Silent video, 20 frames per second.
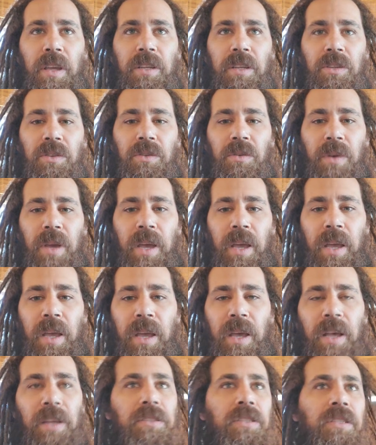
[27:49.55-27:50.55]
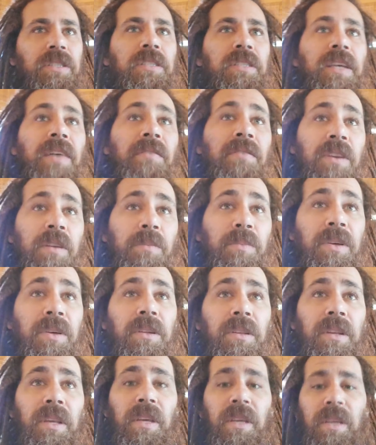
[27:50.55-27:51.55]
into a LC70
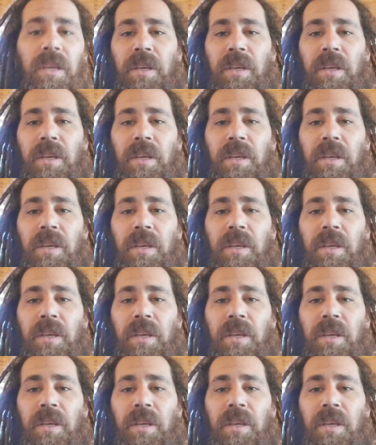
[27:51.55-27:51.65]
build,